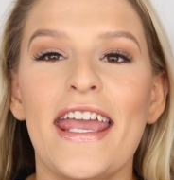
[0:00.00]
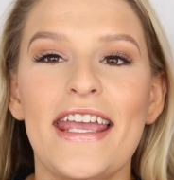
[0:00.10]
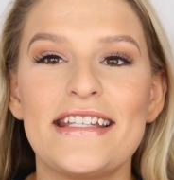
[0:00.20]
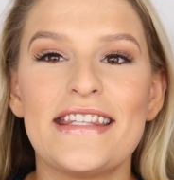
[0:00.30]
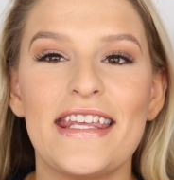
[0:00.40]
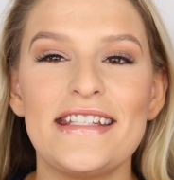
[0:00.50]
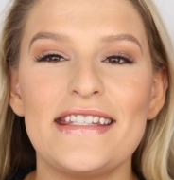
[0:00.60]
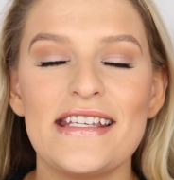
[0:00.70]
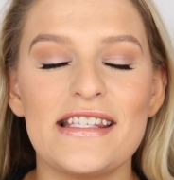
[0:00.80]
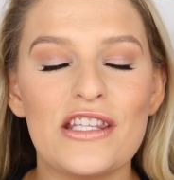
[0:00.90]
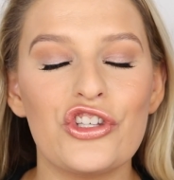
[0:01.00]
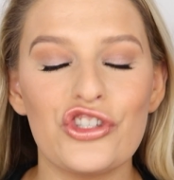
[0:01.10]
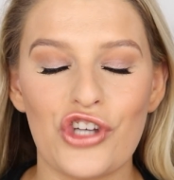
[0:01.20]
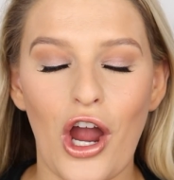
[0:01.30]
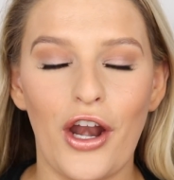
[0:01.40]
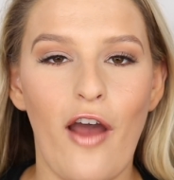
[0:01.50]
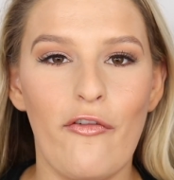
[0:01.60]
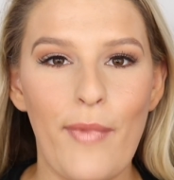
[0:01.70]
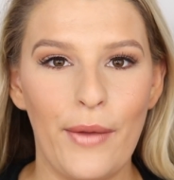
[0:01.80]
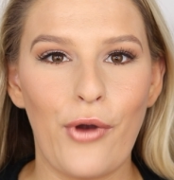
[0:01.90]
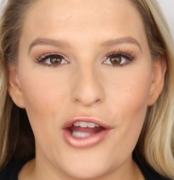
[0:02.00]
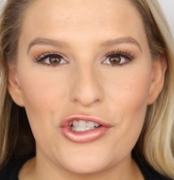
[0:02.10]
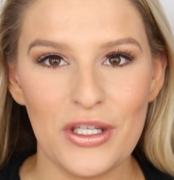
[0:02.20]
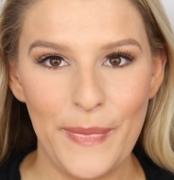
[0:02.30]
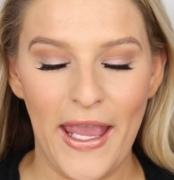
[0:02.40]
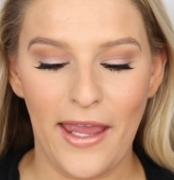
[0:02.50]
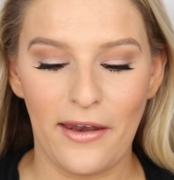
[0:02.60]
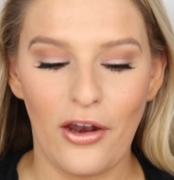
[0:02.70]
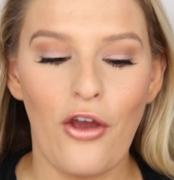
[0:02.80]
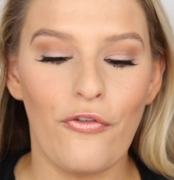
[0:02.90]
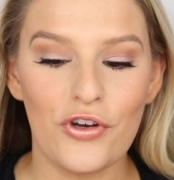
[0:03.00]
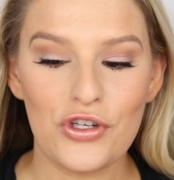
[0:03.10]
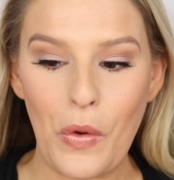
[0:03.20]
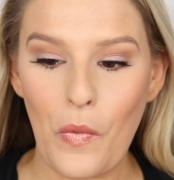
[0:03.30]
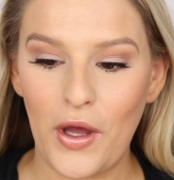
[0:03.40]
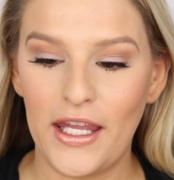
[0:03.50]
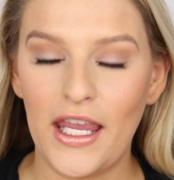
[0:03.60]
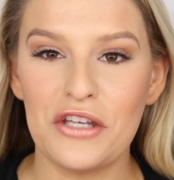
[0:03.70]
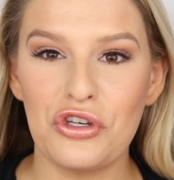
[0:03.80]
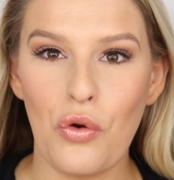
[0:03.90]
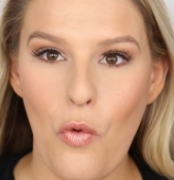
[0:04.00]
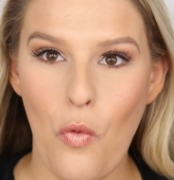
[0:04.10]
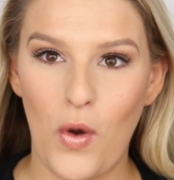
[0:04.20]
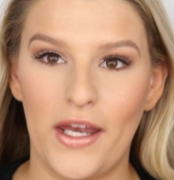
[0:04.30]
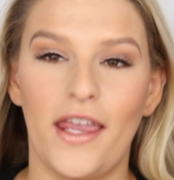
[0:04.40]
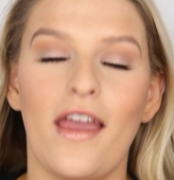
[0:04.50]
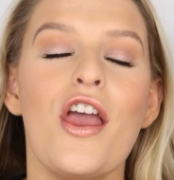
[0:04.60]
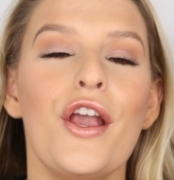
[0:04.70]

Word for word: is this is the start of my Project Pan for 2020.